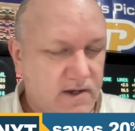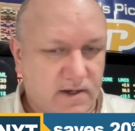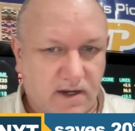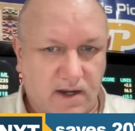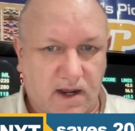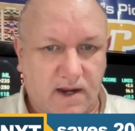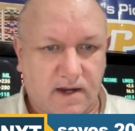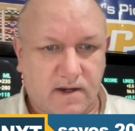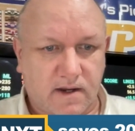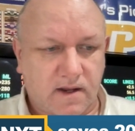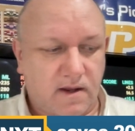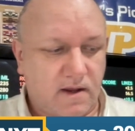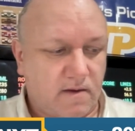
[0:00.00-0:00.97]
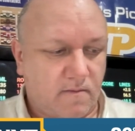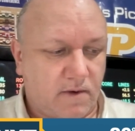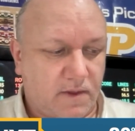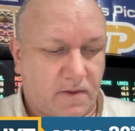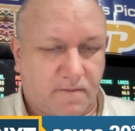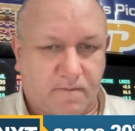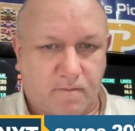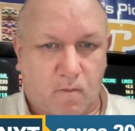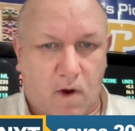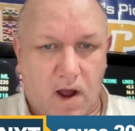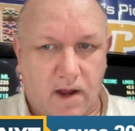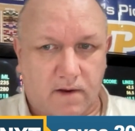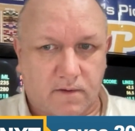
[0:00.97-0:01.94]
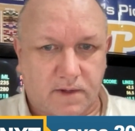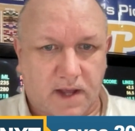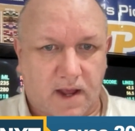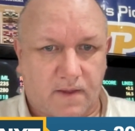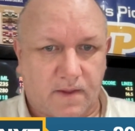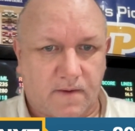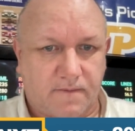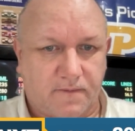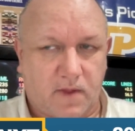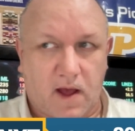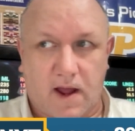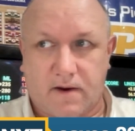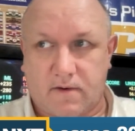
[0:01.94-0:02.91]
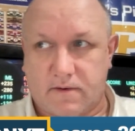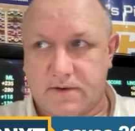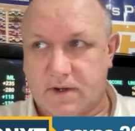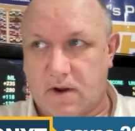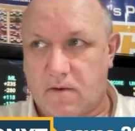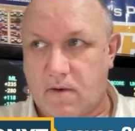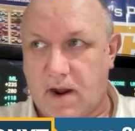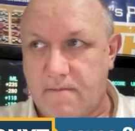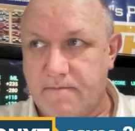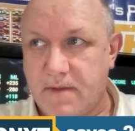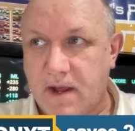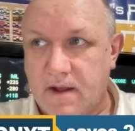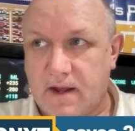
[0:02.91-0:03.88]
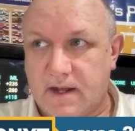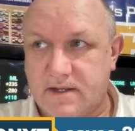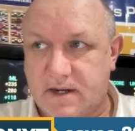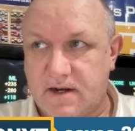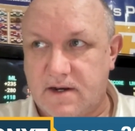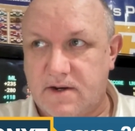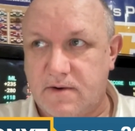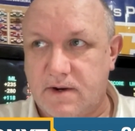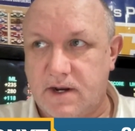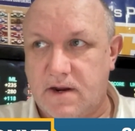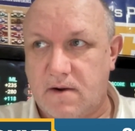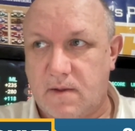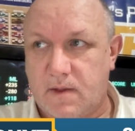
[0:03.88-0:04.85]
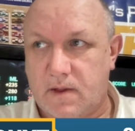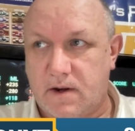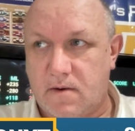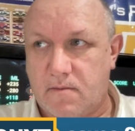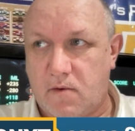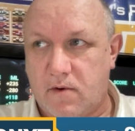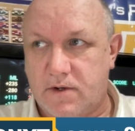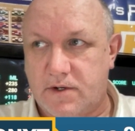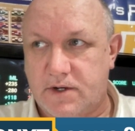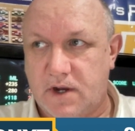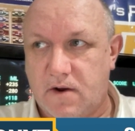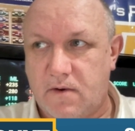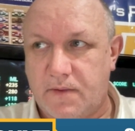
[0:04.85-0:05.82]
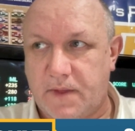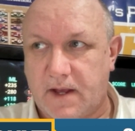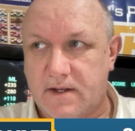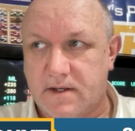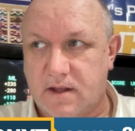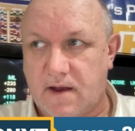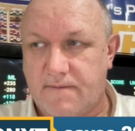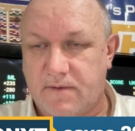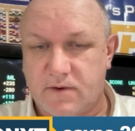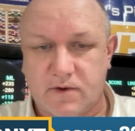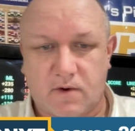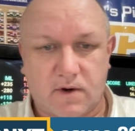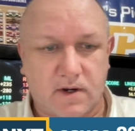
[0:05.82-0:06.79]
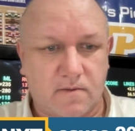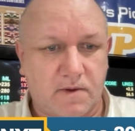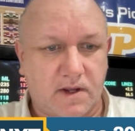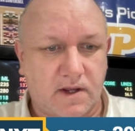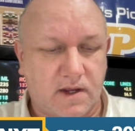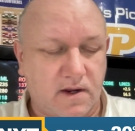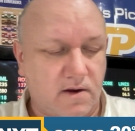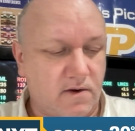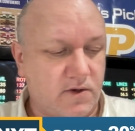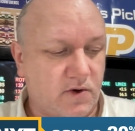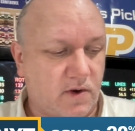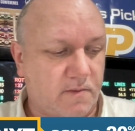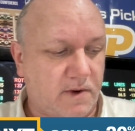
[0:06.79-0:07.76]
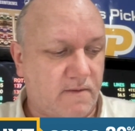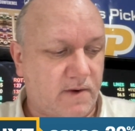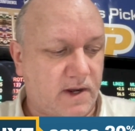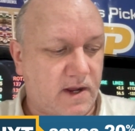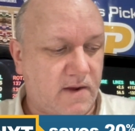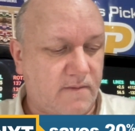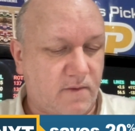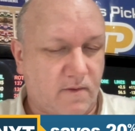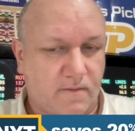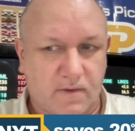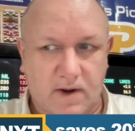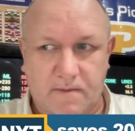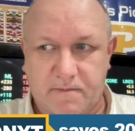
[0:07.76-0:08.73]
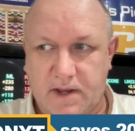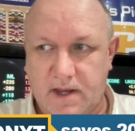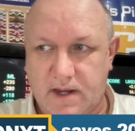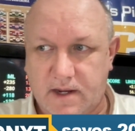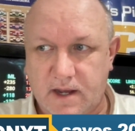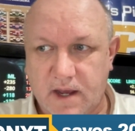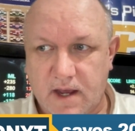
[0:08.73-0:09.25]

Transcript: tonight with the Wild and the Flyers. All right, that's going to do it here on the Leaderboard Show. Thanks a lot for joining me here. Join me every day for a free pick